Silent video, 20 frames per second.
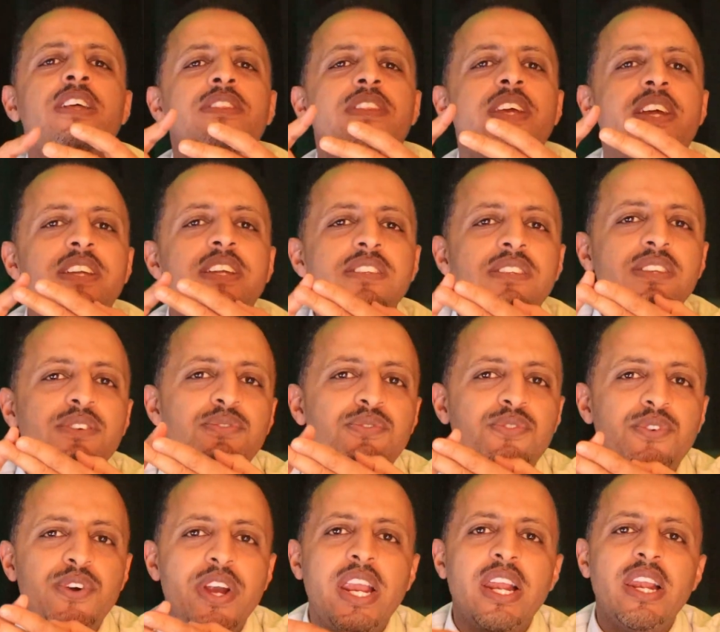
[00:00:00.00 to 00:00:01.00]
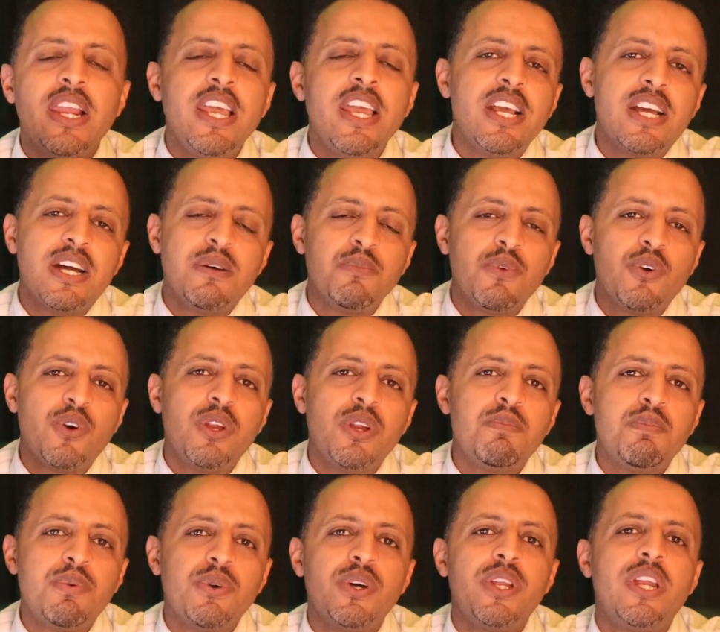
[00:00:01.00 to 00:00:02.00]
There is a free link I'm going to
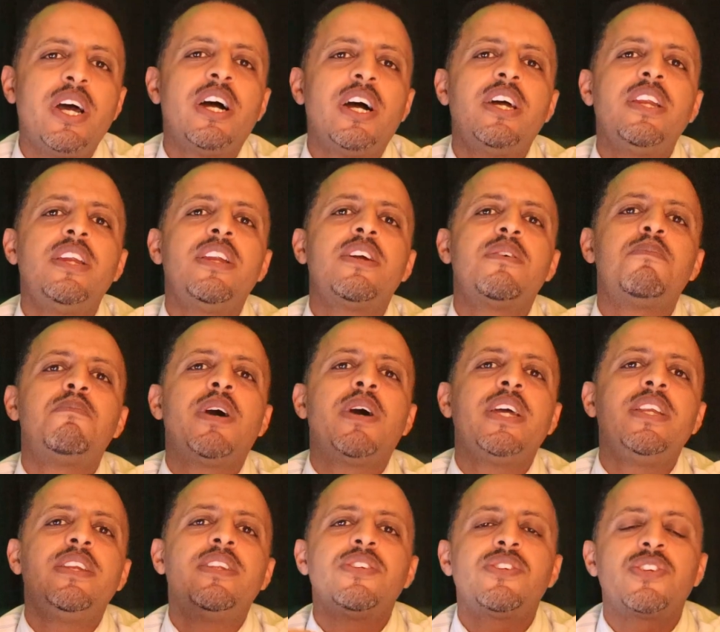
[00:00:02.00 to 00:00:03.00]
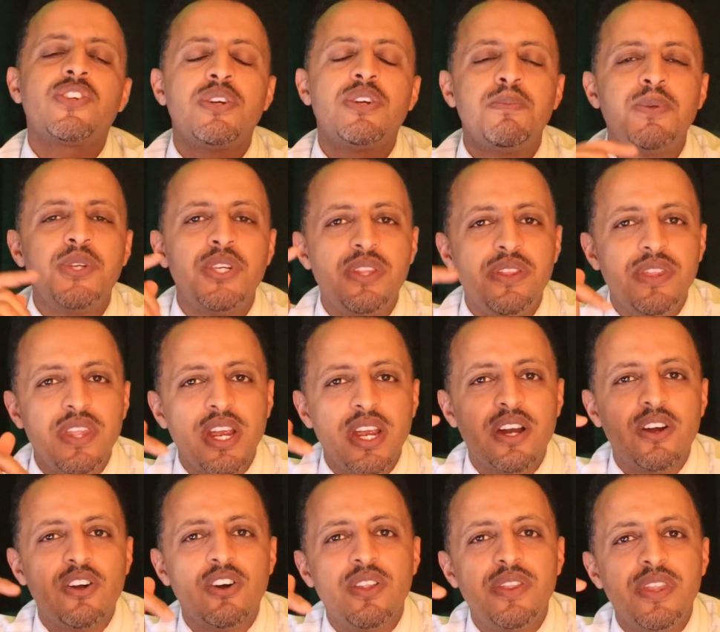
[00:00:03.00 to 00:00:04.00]
put under my description
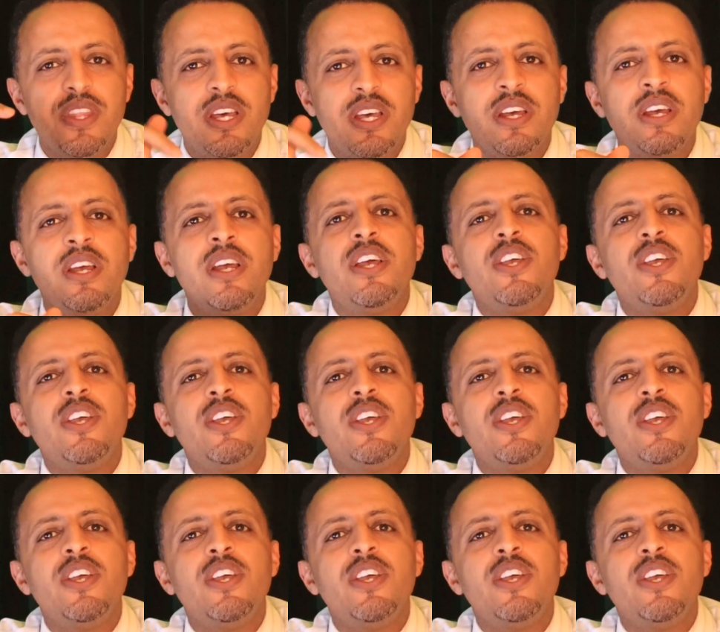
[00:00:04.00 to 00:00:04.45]
there on the